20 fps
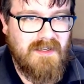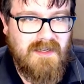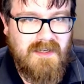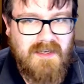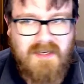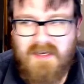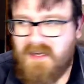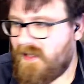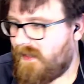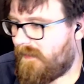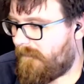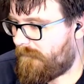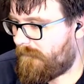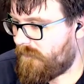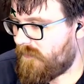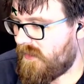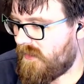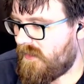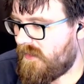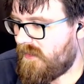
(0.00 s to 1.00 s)
Um,
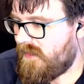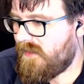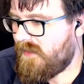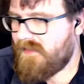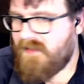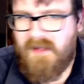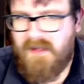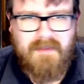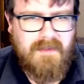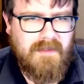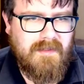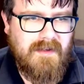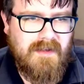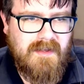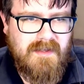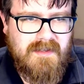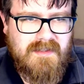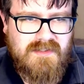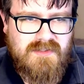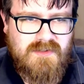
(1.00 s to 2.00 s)
the other thing
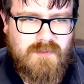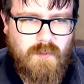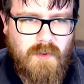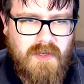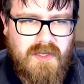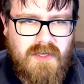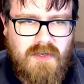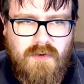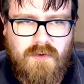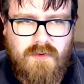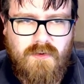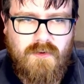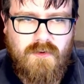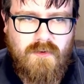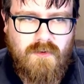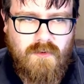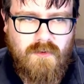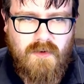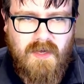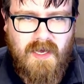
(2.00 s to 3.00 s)
is when you